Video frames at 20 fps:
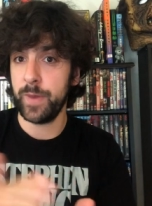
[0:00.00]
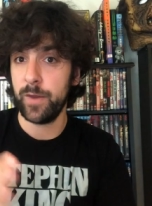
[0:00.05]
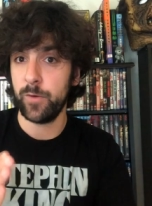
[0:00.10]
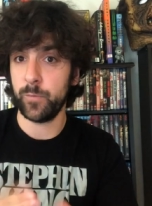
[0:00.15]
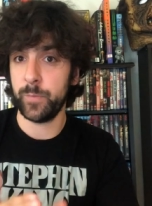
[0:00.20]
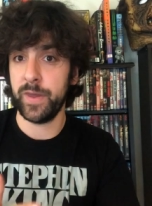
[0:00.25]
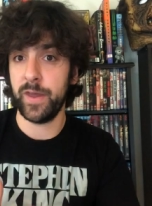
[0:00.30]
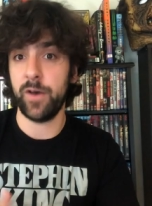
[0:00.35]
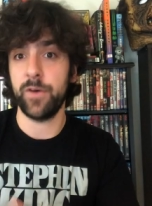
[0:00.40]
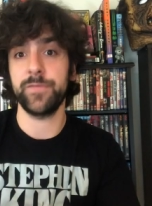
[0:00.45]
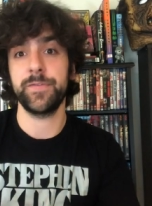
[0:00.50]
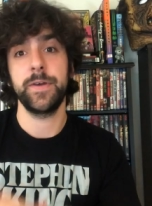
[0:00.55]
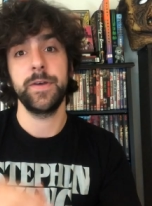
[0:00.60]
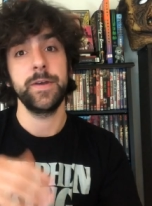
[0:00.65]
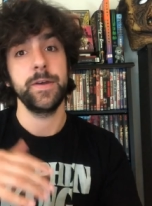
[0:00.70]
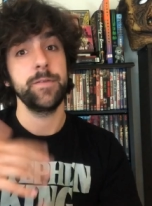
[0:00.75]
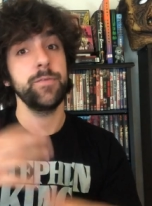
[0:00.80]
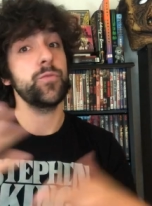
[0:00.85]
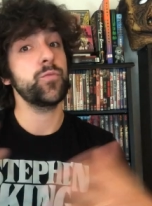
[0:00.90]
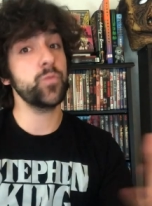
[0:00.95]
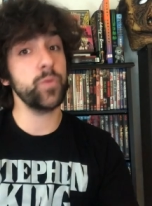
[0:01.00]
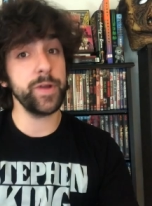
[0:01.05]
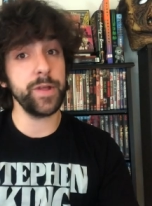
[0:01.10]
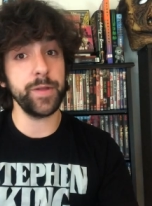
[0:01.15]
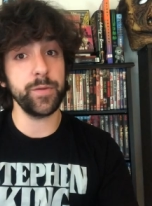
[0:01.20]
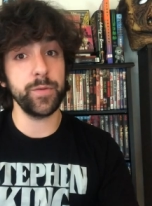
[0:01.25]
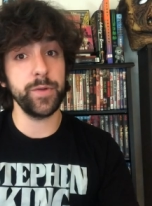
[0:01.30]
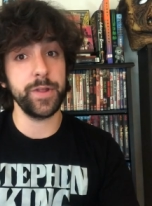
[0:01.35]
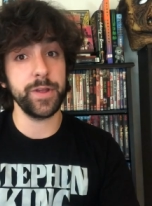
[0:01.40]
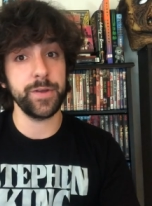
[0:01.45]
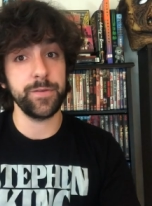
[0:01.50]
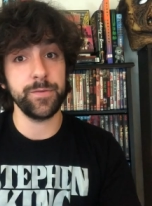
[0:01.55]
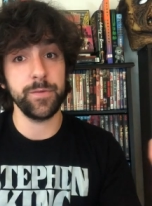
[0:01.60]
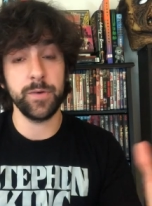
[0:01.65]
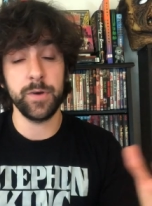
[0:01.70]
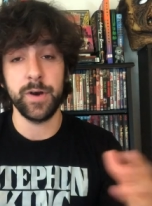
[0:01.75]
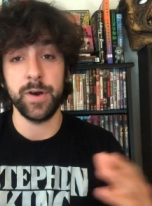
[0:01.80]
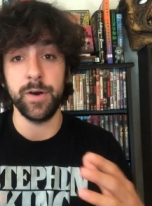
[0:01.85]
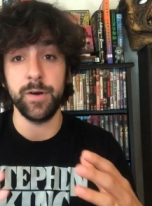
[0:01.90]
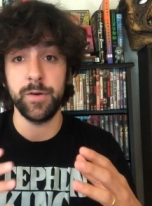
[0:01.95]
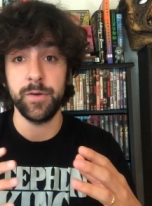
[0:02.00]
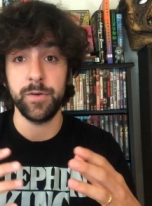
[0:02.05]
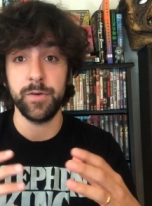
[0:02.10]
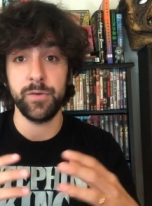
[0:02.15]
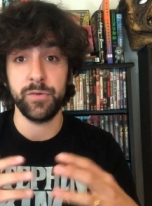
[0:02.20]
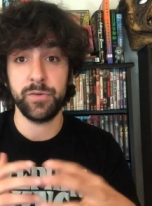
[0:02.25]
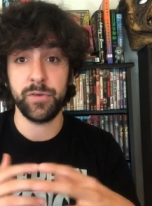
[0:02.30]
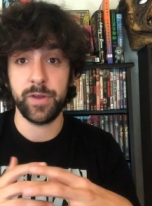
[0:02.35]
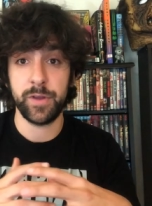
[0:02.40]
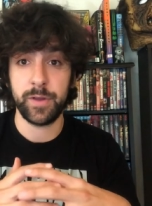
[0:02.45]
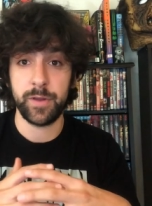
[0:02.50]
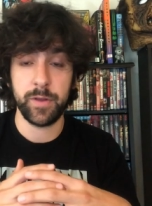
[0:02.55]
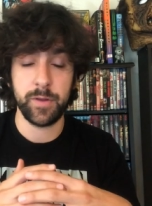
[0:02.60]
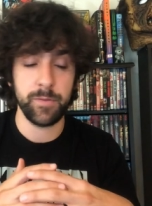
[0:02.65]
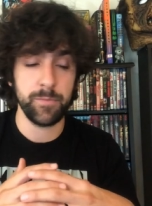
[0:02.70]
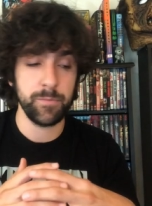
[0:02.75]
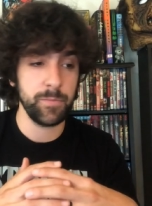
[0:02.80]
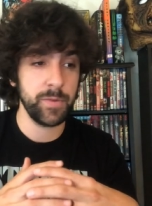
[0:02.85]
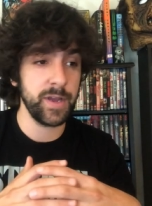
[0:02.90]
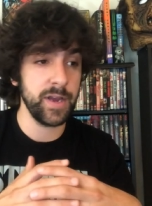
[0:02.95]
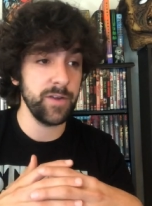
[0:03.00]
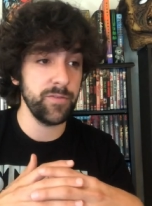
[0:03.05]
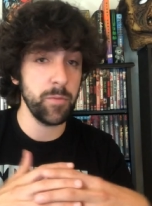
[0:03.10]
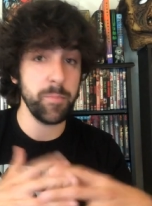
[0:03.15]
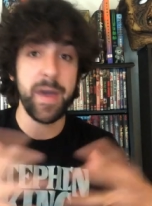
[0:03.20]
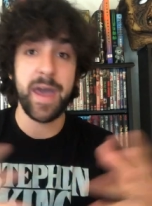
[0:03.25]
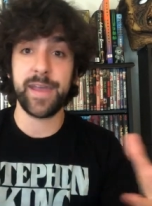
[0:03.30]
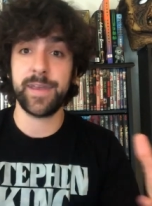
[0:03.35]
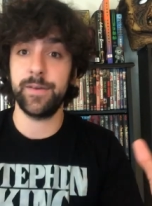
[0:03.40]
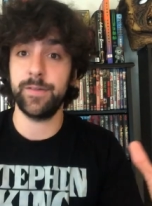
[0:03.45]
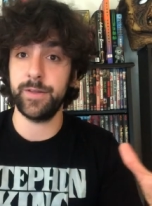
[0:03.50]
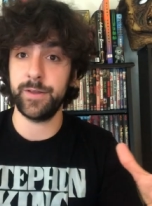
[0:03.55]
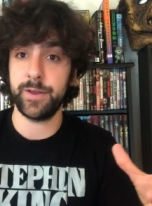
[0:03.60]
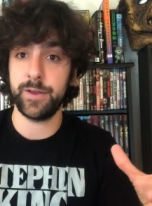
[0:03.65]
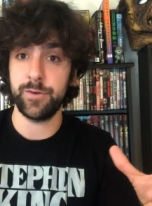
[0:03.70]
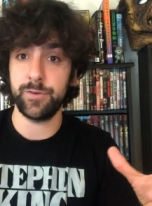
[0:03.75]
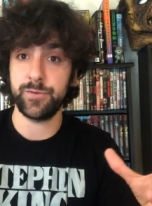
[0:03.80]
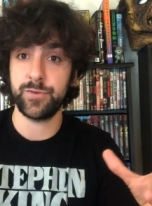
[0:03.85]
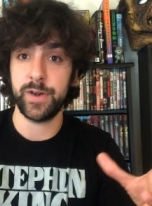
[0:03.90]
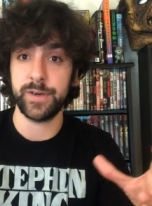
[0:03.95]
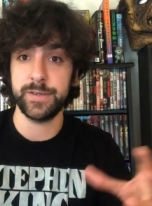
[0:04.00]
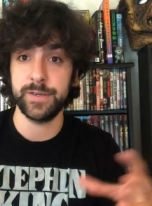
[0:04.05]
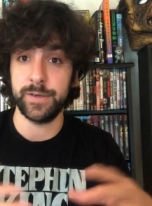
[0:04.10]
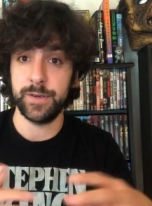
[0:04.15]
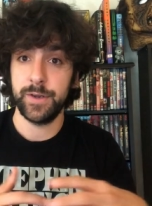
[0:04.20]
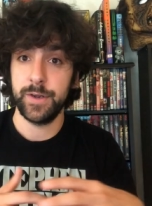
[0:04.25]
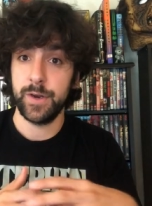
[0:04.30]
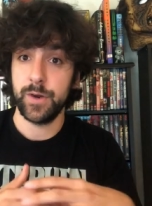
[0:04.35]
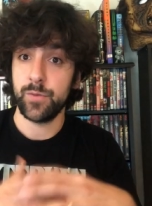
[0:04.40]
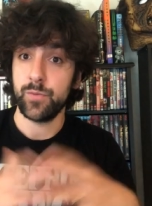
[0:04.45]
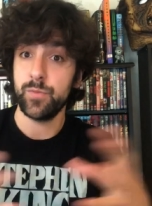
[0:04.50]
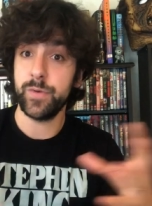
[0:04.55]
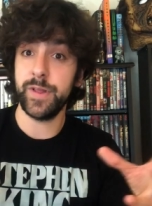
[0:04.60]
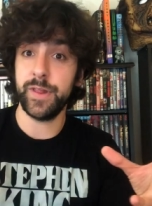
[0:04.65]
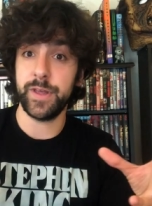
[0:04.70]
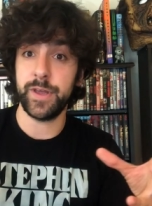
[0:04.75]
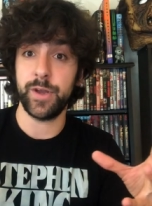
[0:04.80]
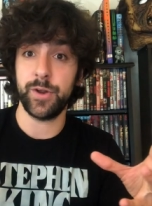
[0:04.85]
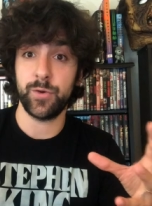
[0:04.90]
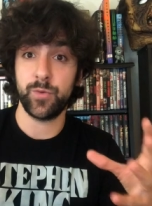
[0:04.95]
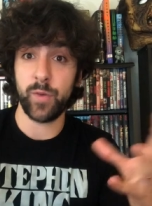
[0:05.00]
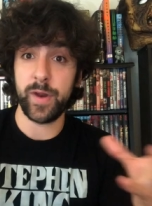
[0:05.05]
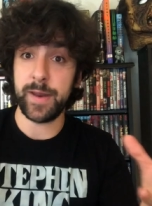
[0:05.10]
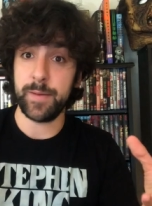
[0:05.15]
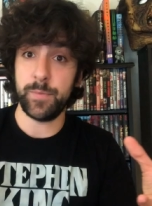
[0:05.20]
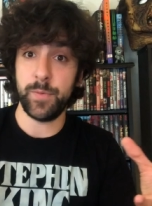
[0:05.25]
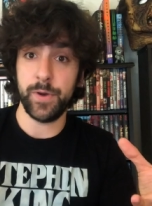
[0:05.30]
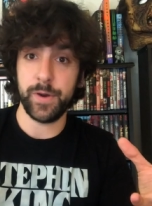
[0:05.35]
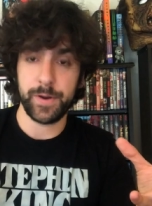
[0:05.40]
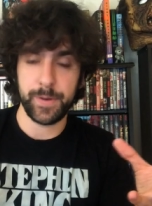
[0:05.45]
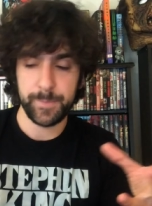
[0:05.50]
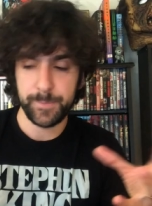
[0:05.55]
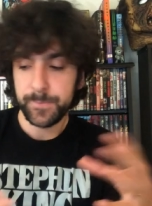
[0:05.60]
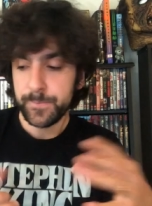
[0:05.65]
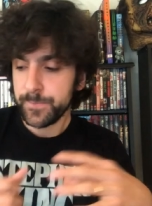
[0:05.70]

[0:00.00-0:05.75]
payoff, payoff. It's really, really uh, kind of immaculately constructed. Really a great book.